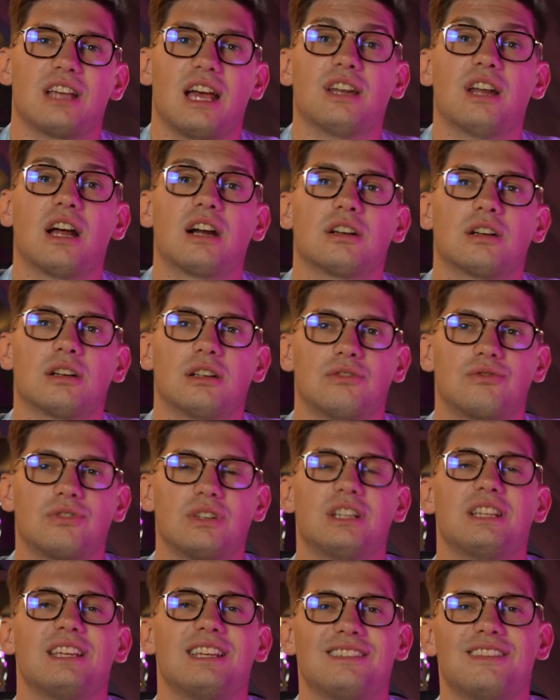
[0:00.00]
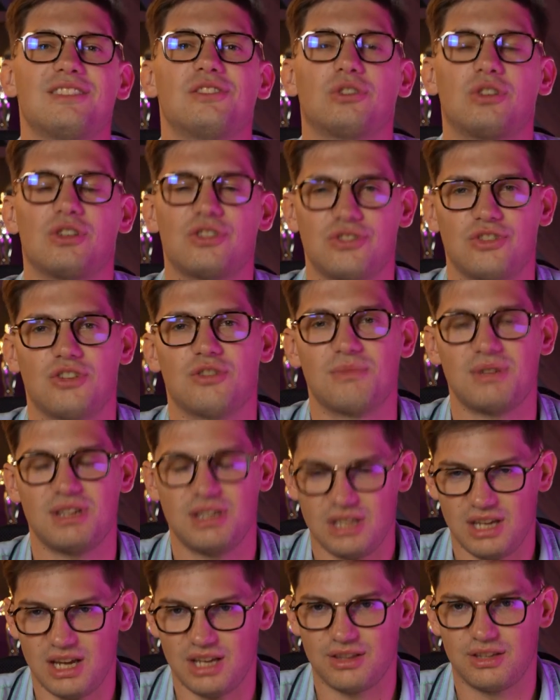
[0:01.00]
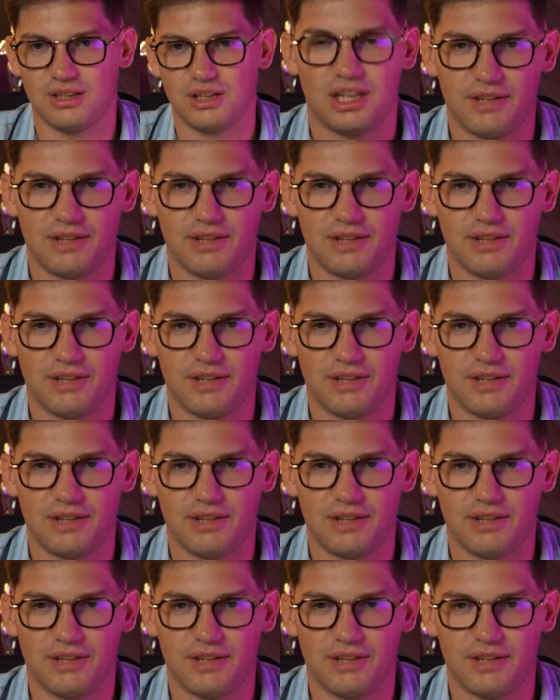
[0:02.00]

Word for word: and are really easy to consume in the end.